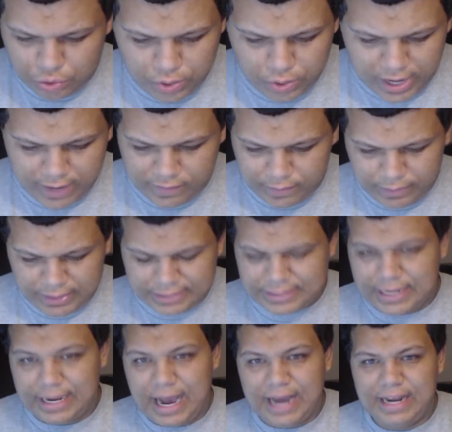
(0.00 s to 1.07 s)
cool out of it because
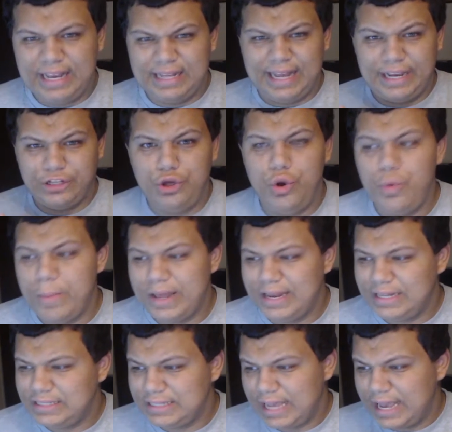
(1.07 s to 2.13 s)
I got it in like two
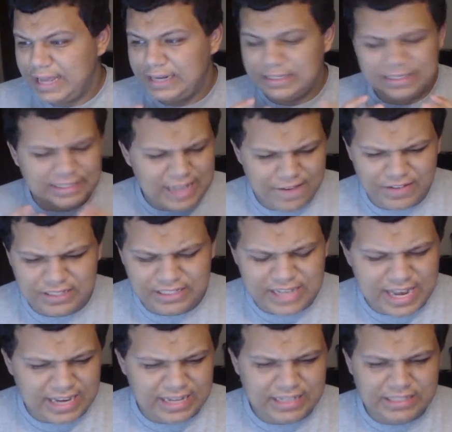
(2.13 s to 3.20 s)
minutes and seven
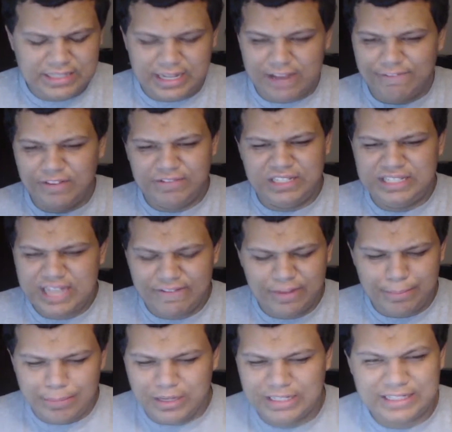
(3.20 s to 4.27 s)
seconds and like
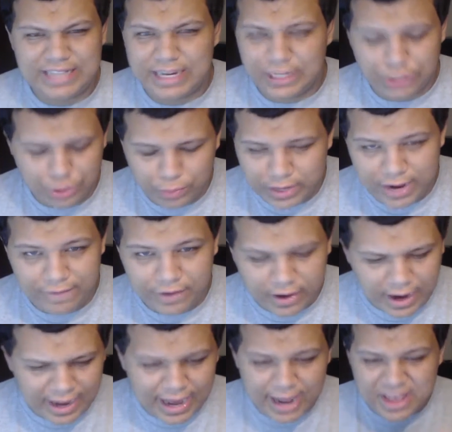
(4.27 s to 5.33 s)
57 milliseconds or
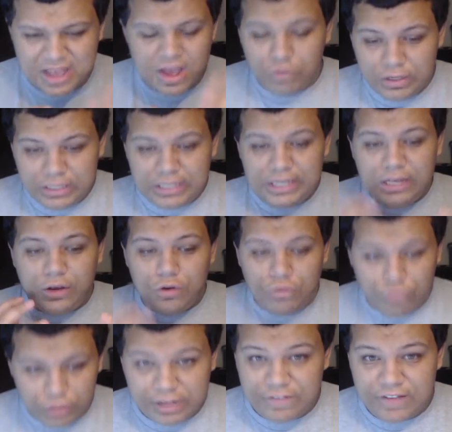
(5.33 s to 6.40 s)
whatever. I got it really,
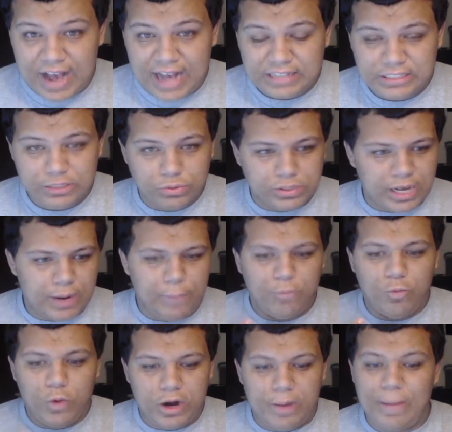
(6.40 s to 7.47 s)
really fast and it was like
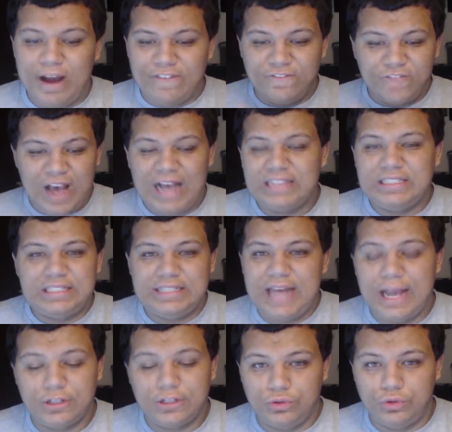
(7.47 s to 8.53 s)
one of my
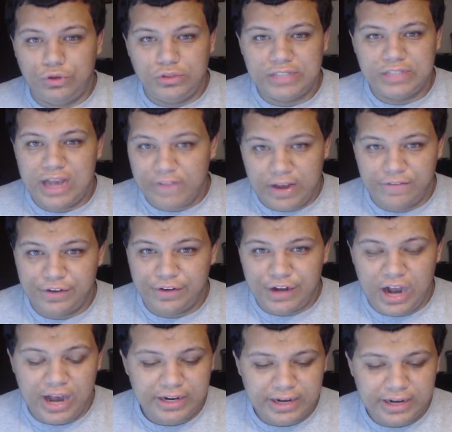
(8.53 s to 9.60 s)
fastest tactical nukes I've ever
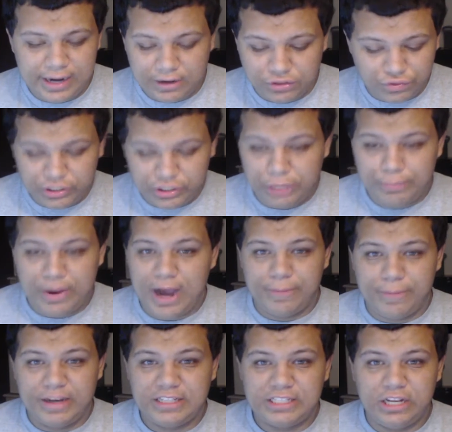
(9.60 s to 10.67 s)
gotten and I was really proud
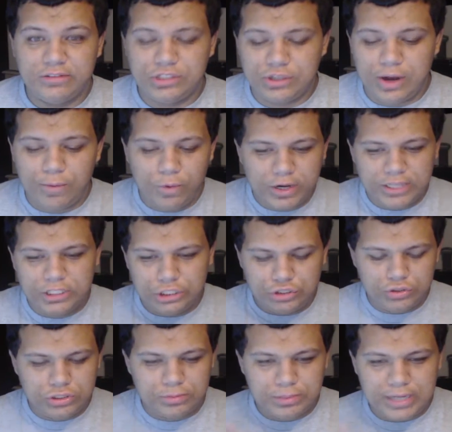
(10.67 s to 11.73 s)
of myself. So I wanted to
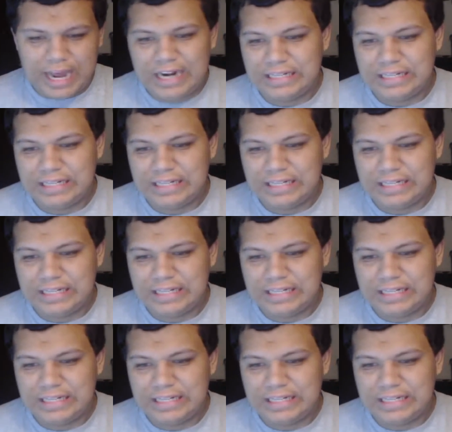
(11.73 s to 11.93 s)
do something